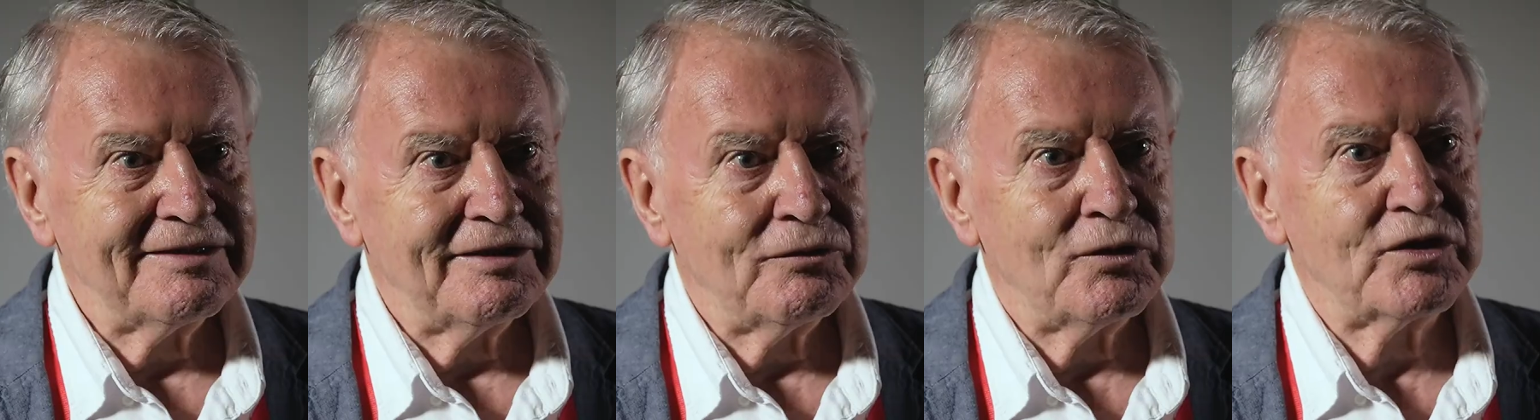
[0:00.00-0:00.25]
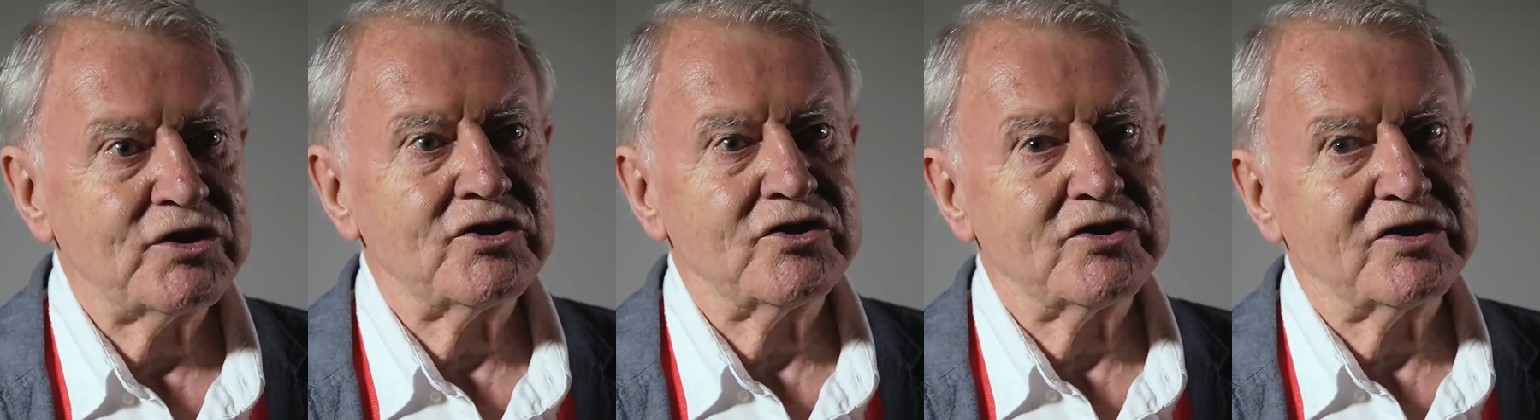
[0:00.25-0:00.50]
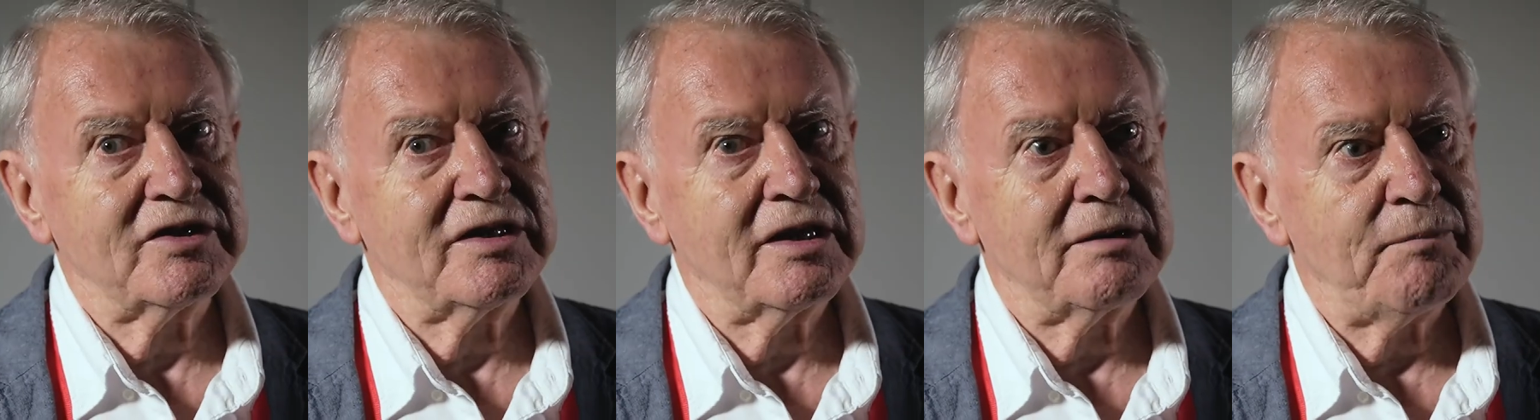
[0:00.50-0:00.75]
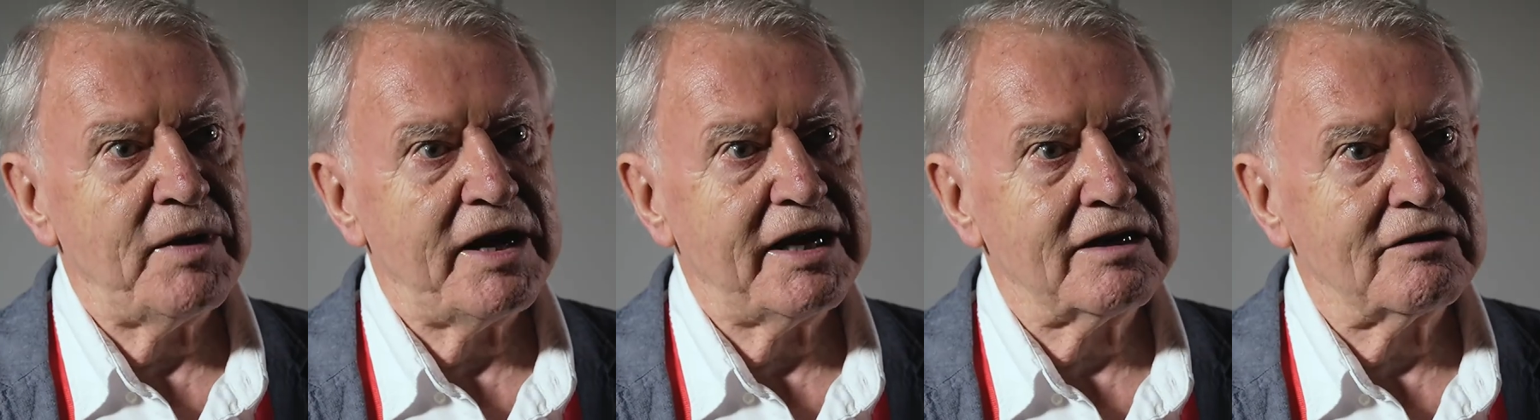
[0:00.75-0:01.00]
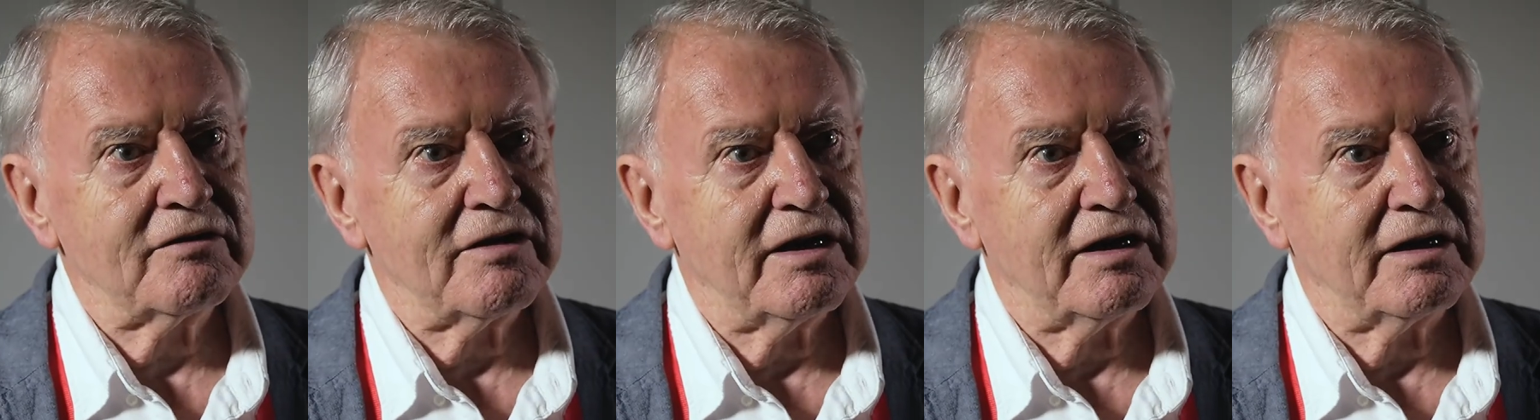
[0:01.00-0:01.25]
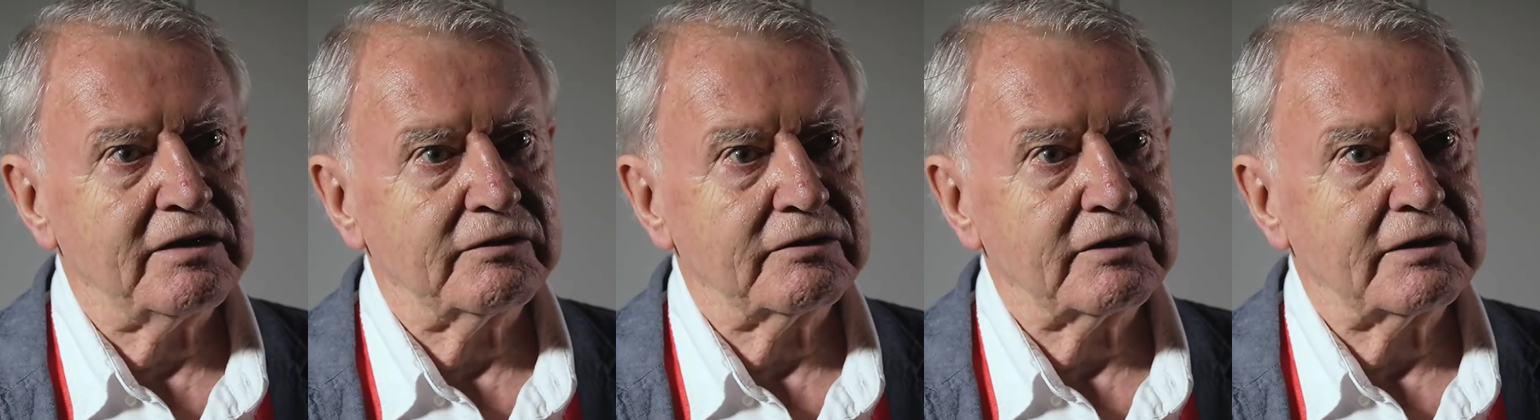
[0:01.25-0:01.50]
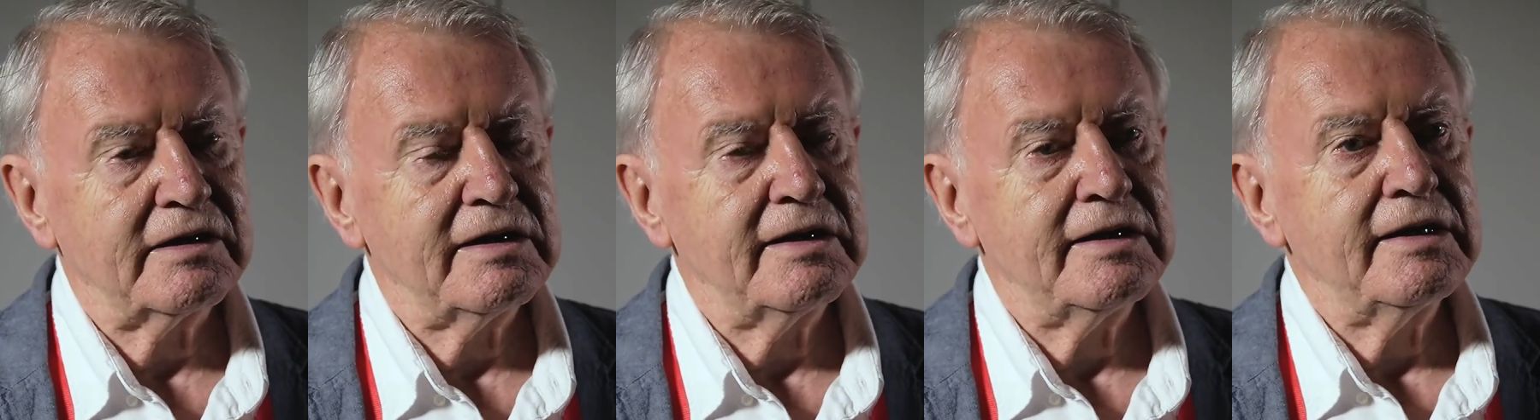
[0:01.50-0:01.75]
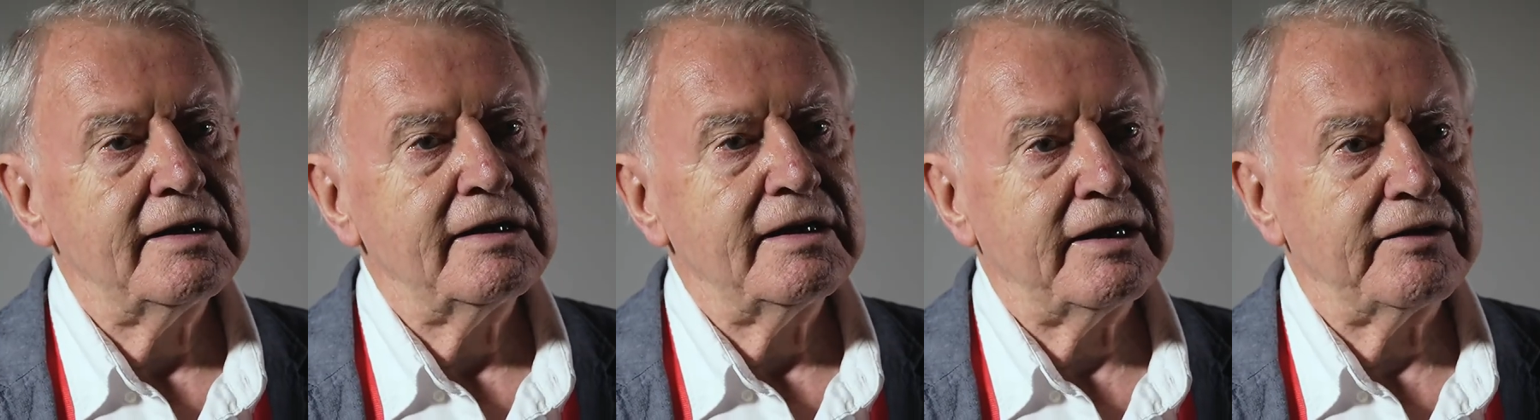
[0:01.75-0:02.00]
which is in the background.
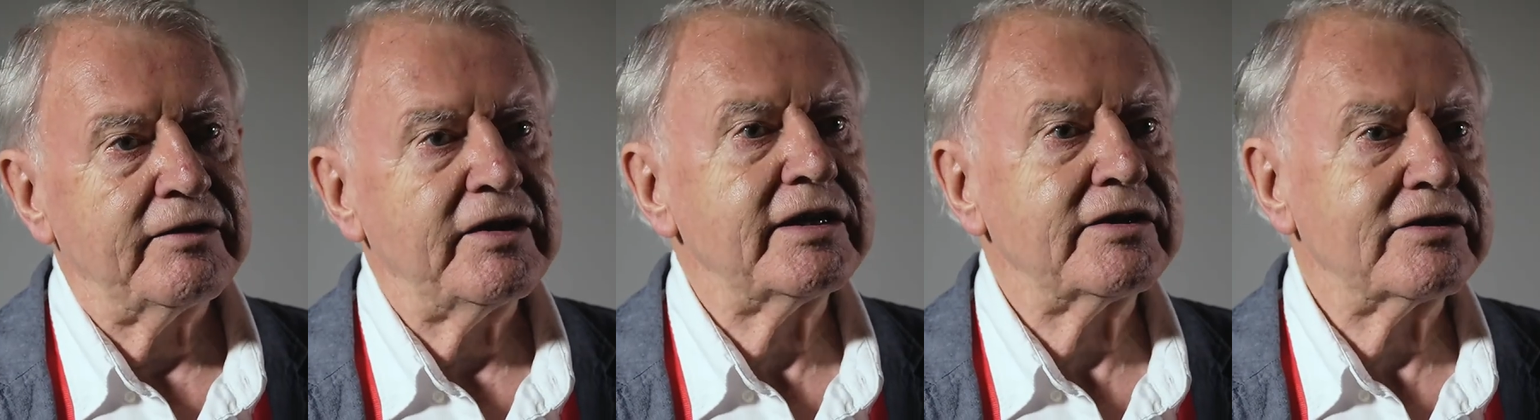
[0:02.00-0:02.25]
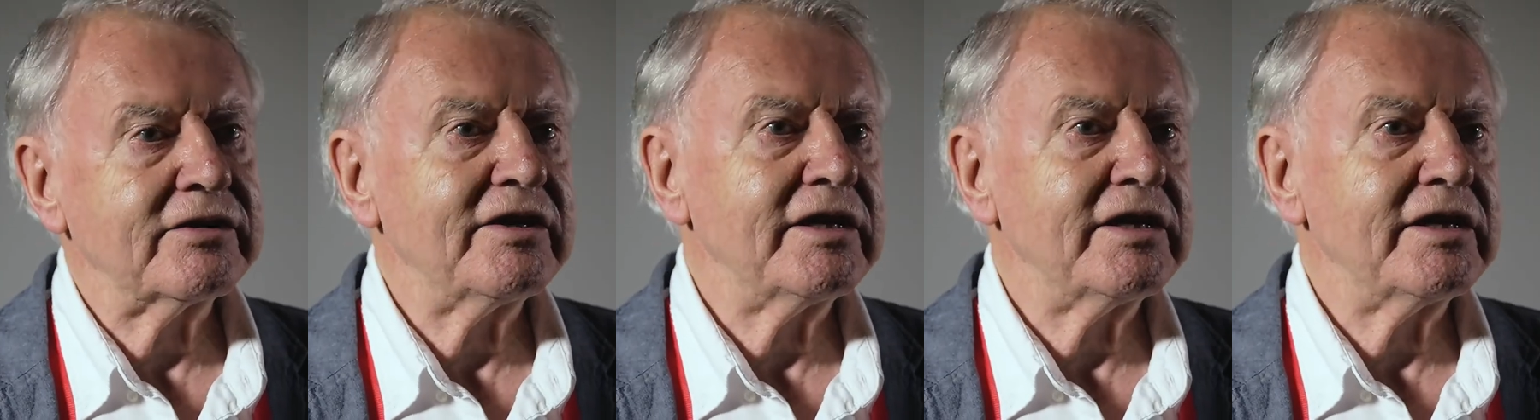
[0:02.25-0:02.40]
And that